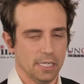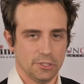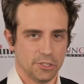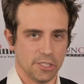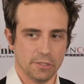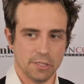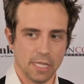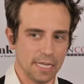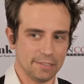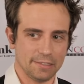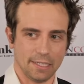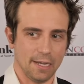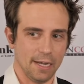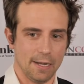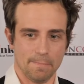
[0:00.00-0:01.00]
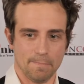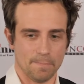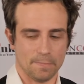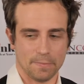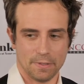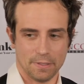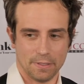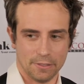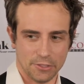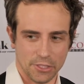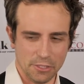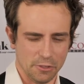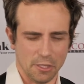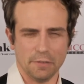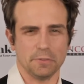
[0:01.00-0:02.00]
She liked, um,
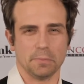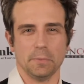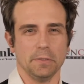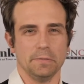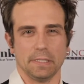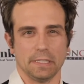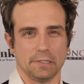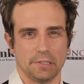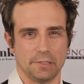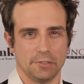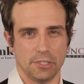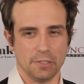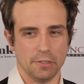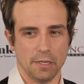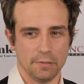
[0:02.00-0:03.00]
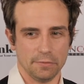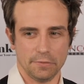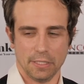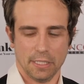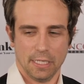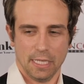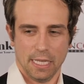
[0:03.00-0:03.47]
she loved movies. She loved